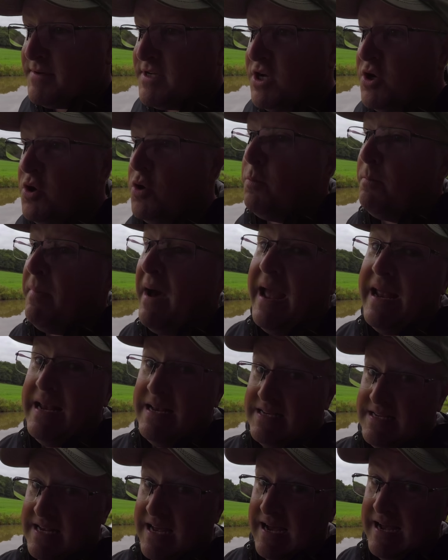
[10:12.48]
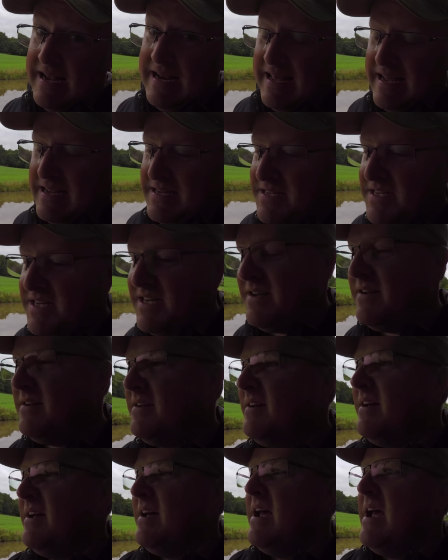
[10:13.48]
to paint Alice.
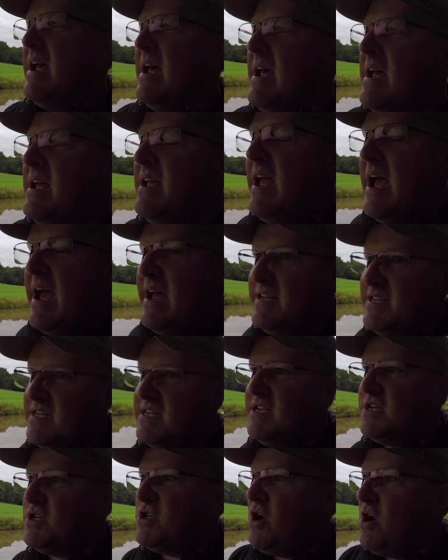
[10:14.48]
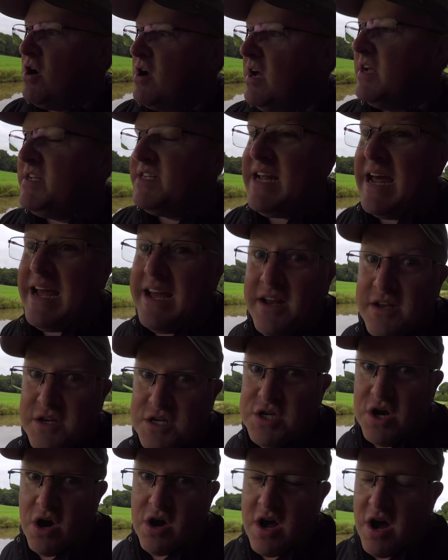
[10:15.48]
Yes, second
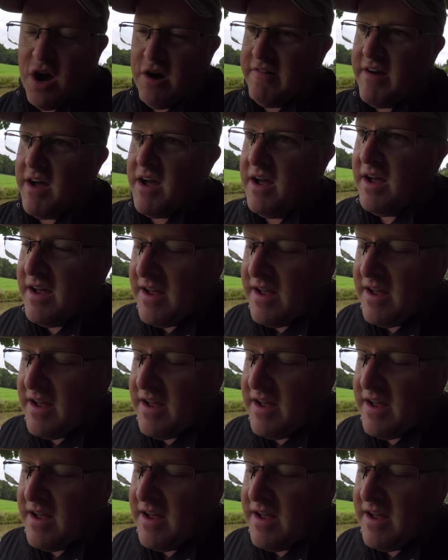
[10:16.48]
shock horror.